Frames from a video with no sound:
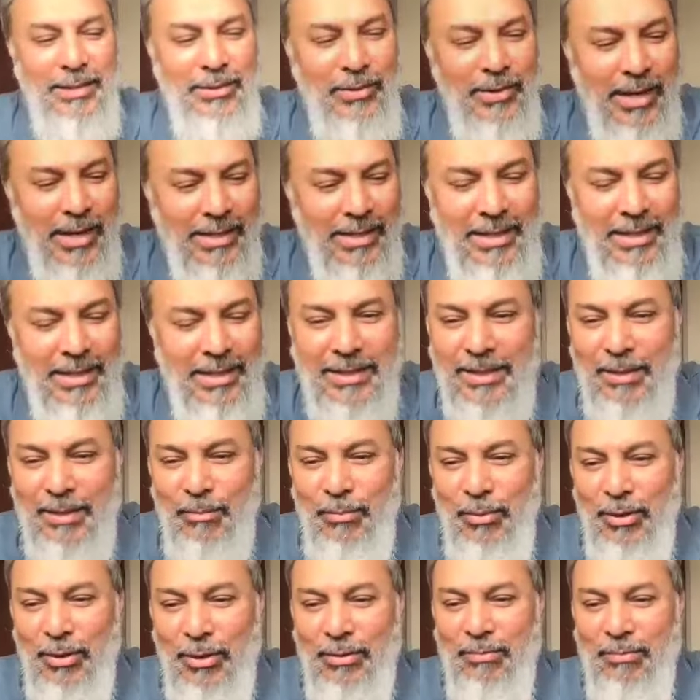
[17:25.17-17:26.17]
you guys can
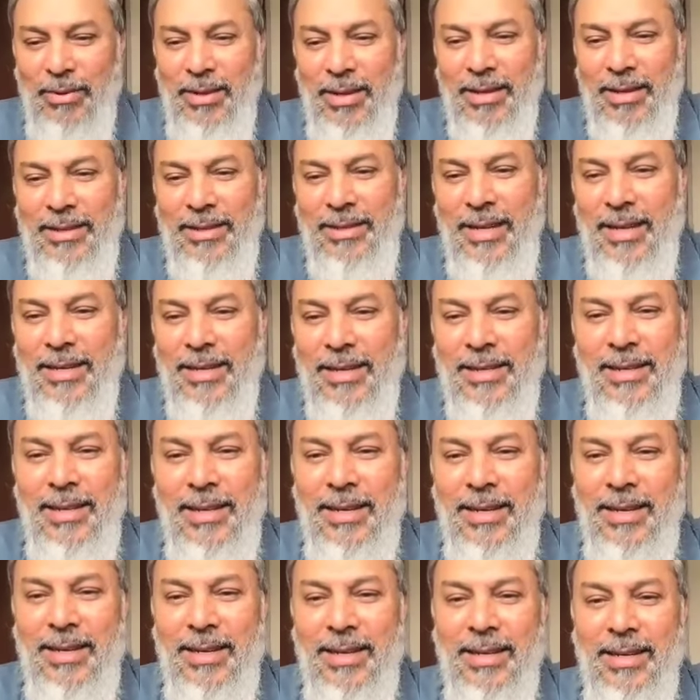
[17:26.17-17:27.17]
support me and
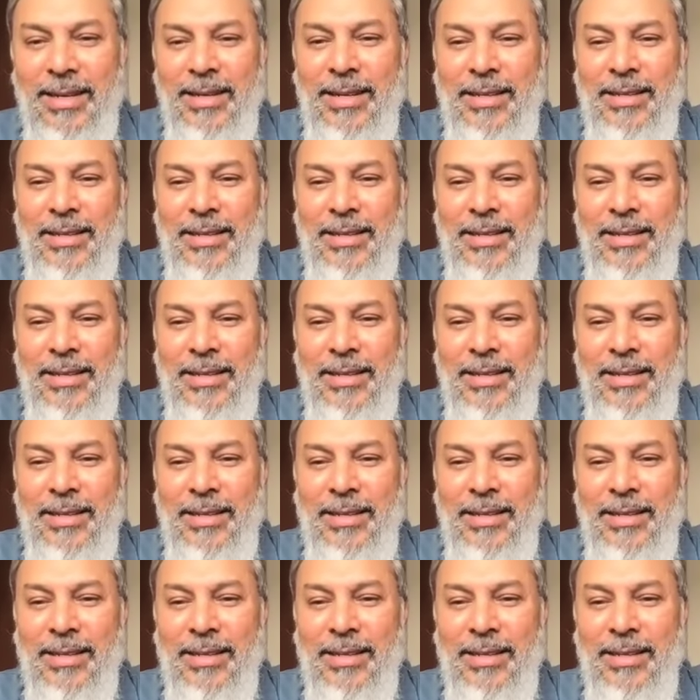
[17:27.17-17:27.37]
tell